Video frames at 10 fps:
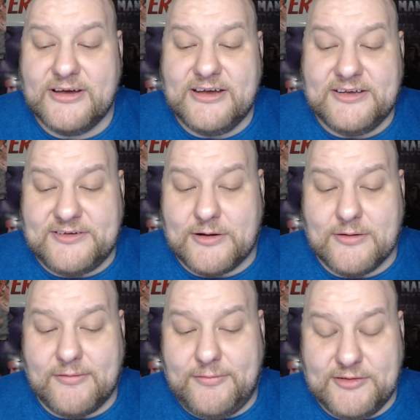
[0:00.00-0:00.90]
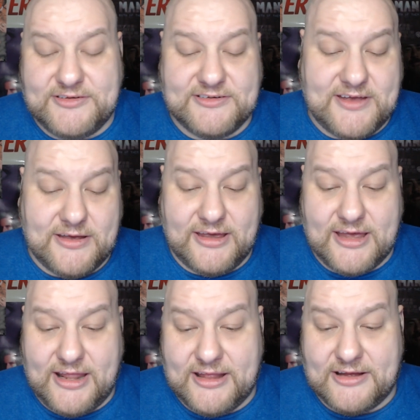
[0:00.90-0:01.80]
Sarah refuses, telling
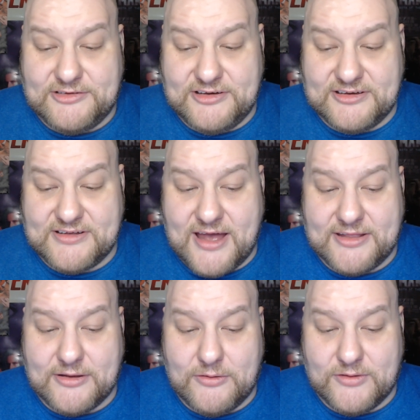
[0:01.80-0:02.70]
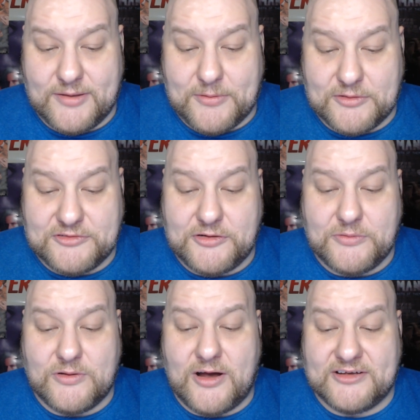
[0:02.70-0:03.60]
Kenny that she is not the only person
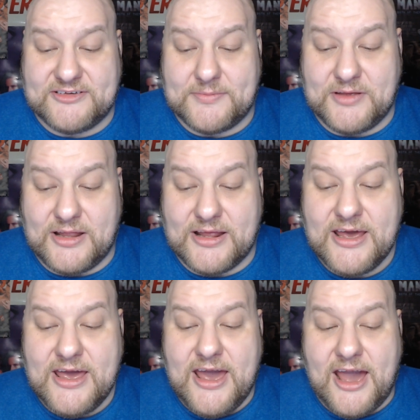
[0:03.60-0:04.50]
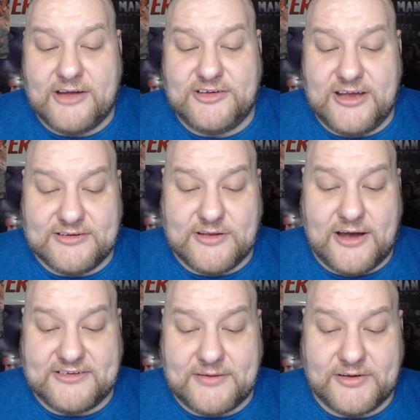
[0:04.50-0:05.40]
who lost something, as she has
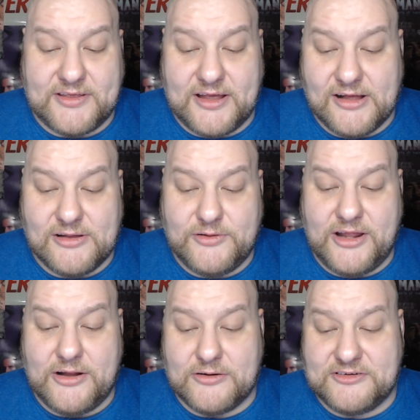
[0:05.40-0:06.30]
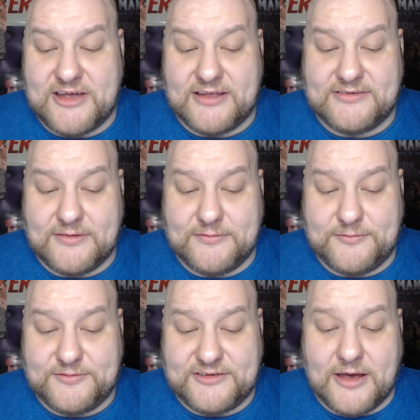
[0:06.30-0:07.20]
lost everything, including her sense of
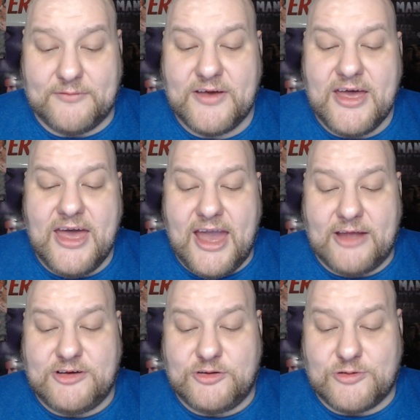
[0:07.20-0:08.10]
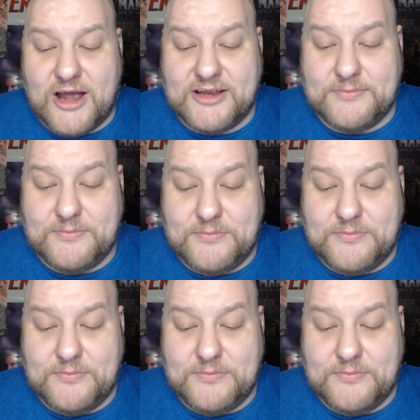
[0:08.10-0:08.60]
self, and she is tired